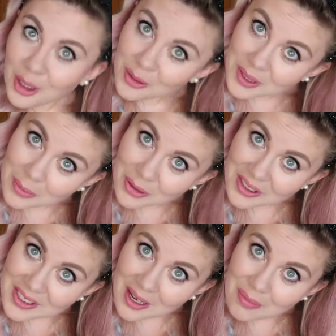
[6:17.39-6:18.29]
I also bought
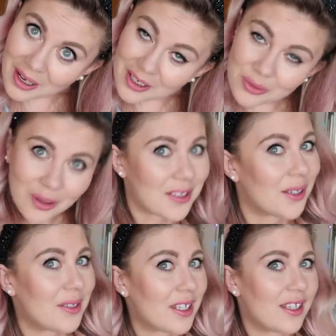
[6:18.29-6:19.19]
this headband whilst
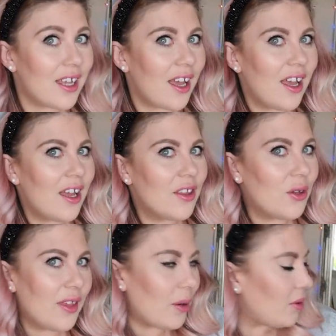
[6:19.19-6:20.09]
I was in there.
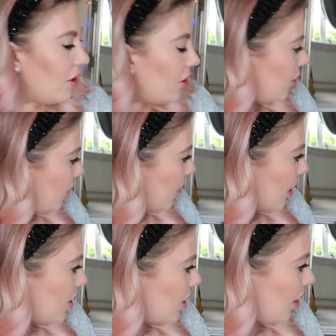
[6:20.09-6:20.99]
Thought that would look good for
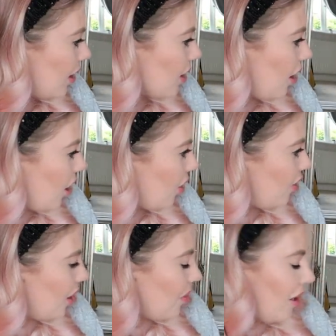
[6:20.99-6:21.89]
when I do like
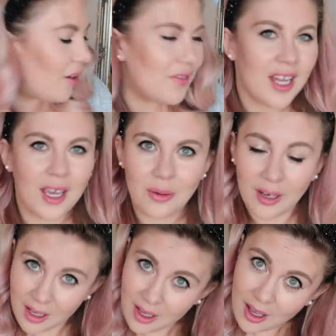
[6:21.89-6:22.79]
half up, half
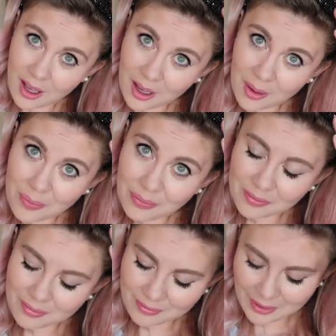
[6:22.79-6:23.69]
down.
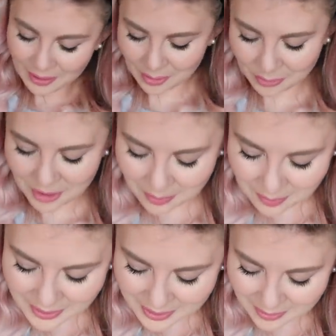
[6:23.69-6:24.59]
Um,
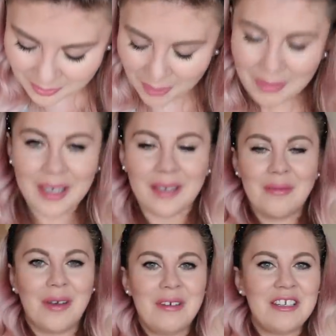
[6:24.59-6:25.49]
whoops, mummy,
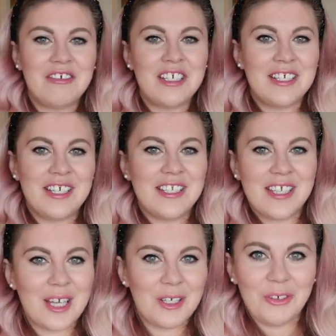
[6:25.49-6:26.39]
mummy treated
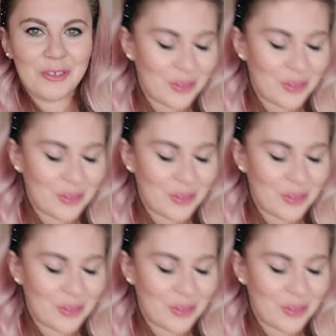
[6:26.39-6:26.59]
herself.